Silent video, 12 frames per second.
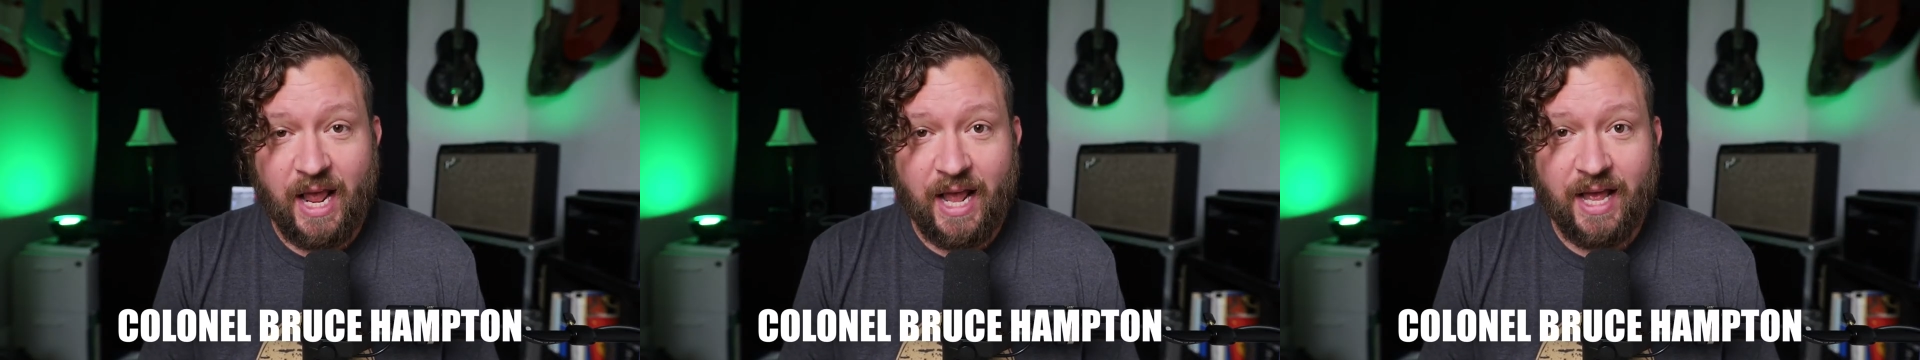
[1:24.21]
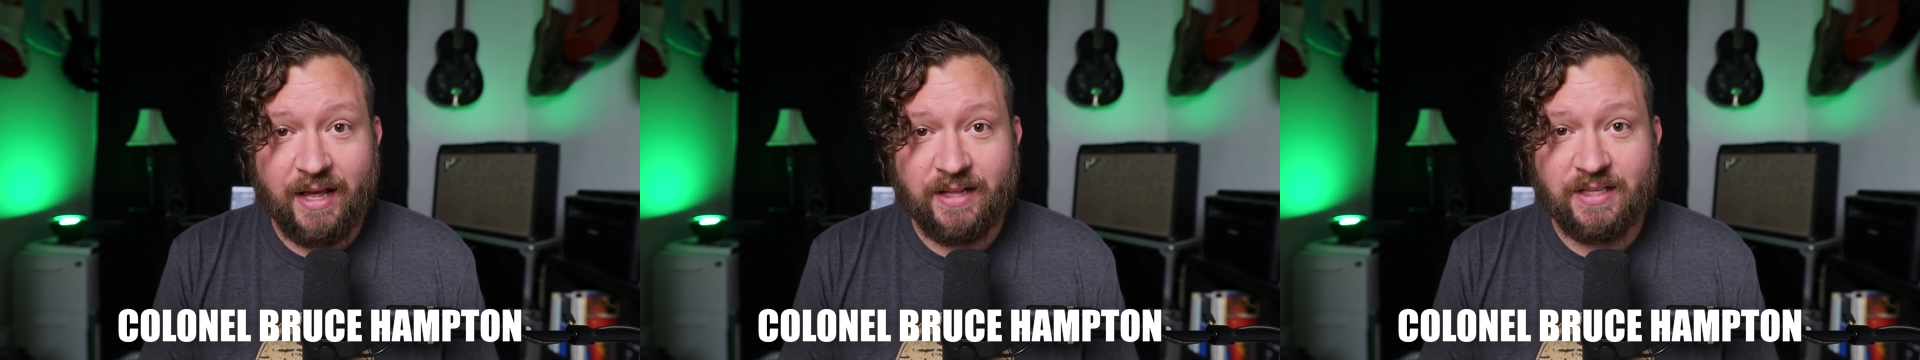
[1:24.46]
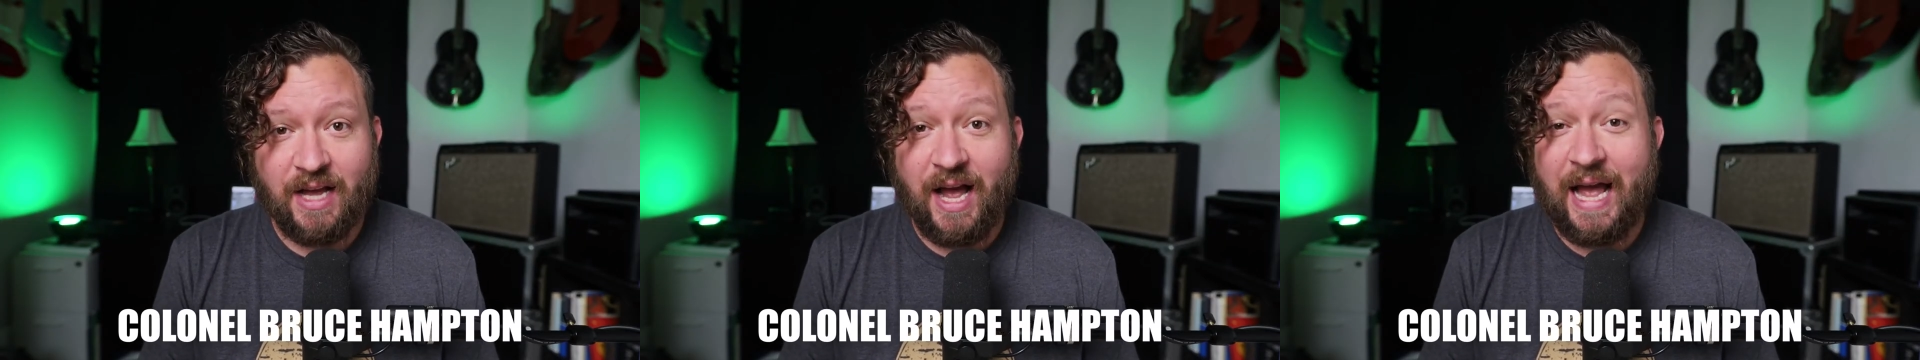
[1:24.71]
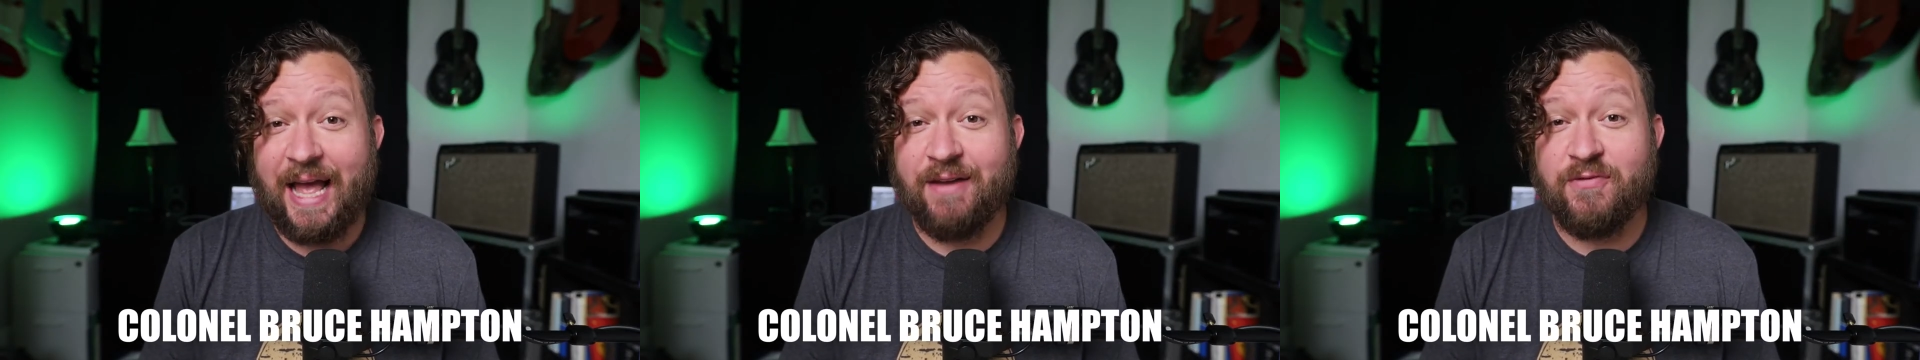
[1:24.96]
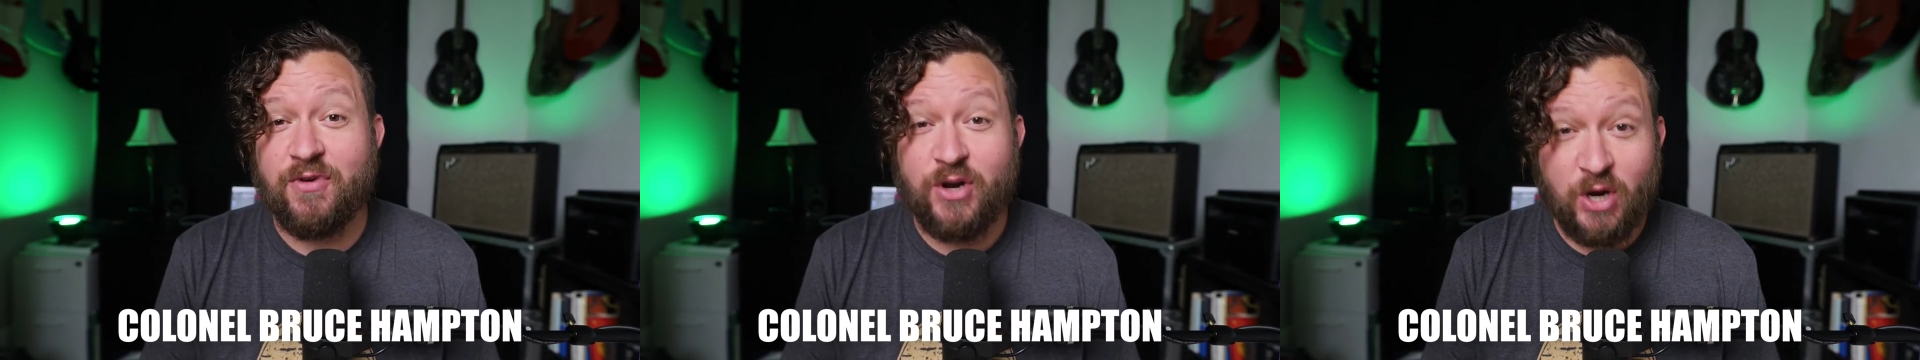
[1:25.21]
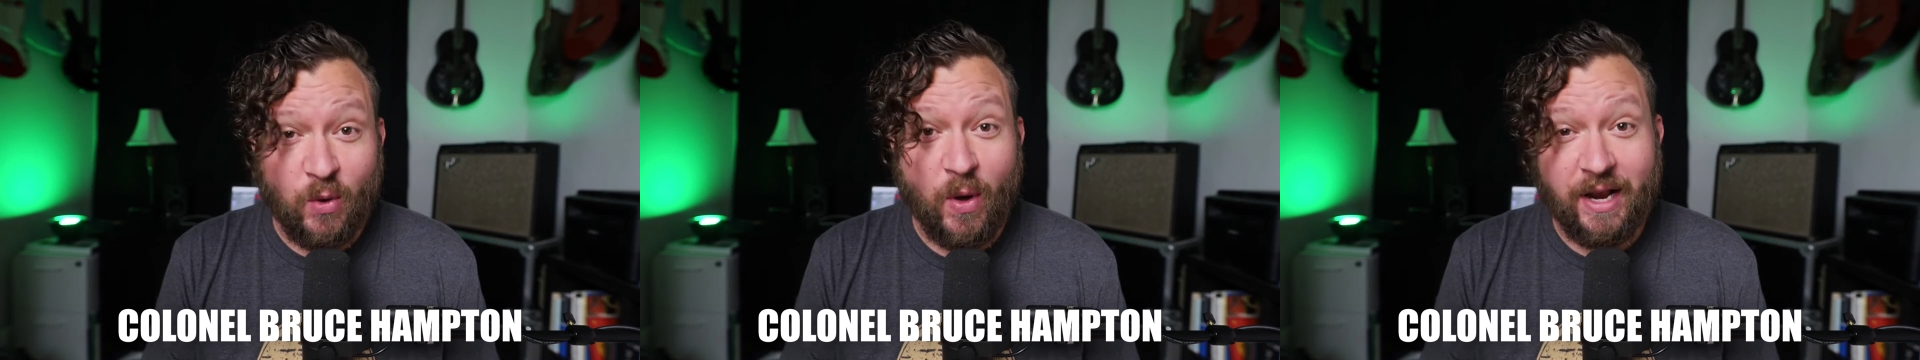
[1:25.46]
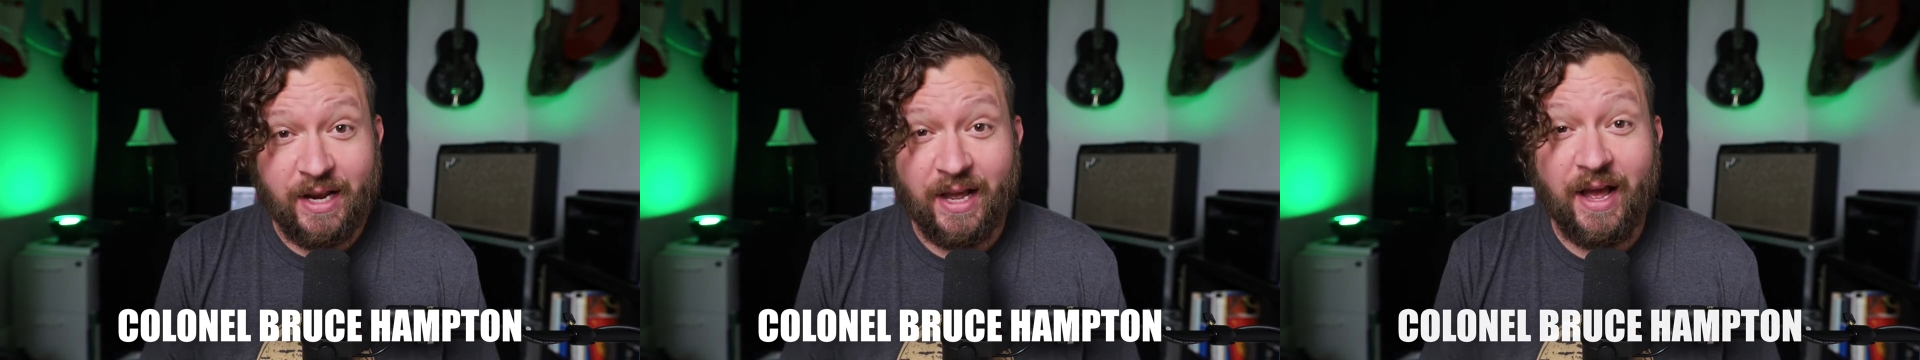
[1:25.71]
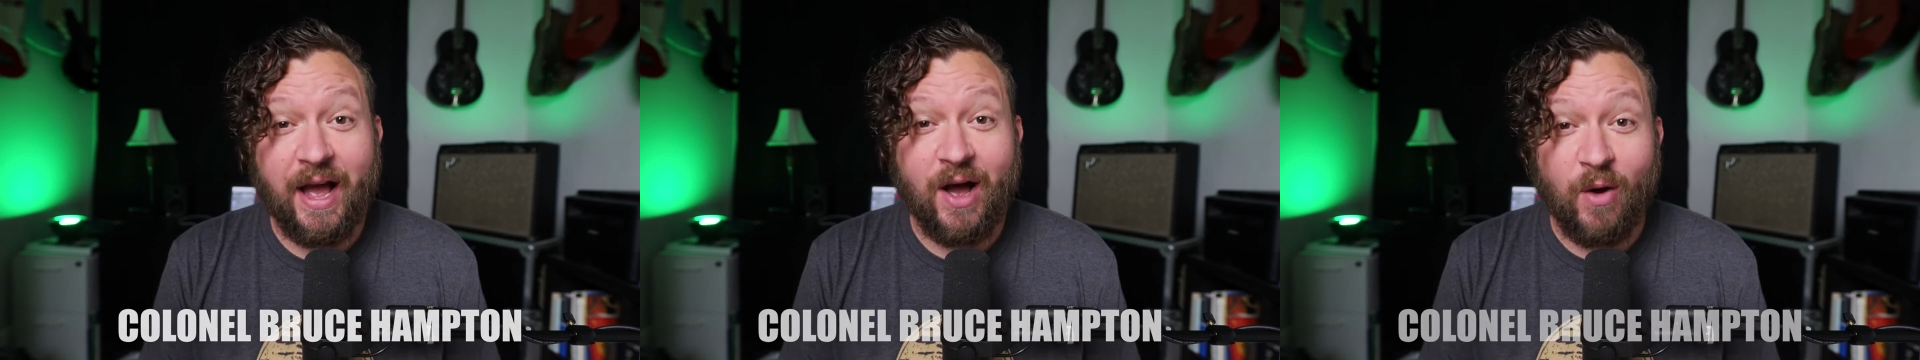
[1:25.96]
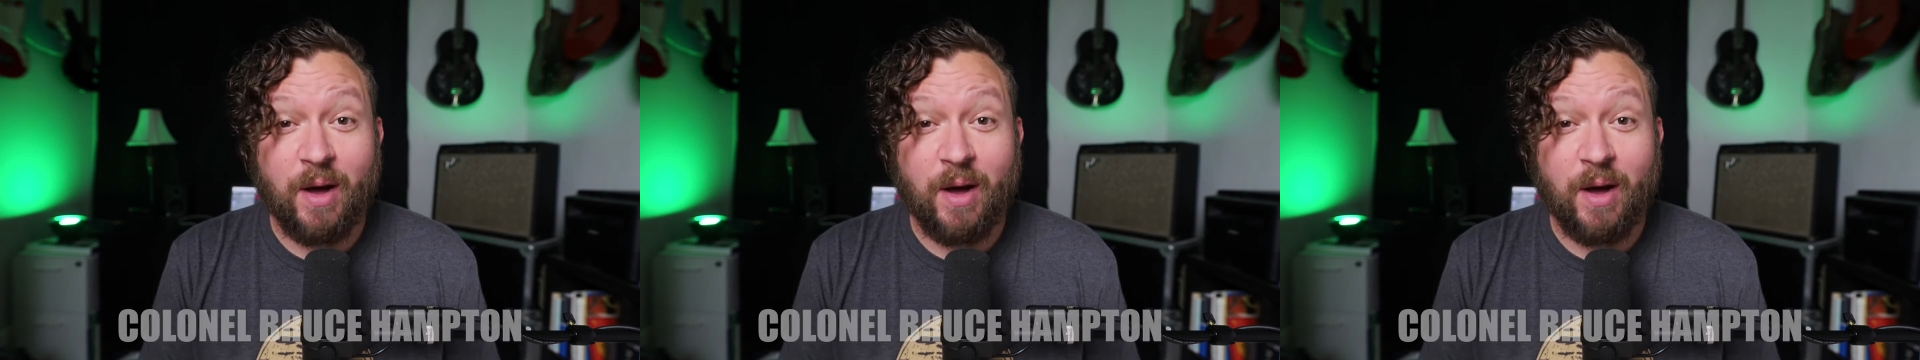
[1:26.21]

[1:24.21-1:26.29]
and I have no idea how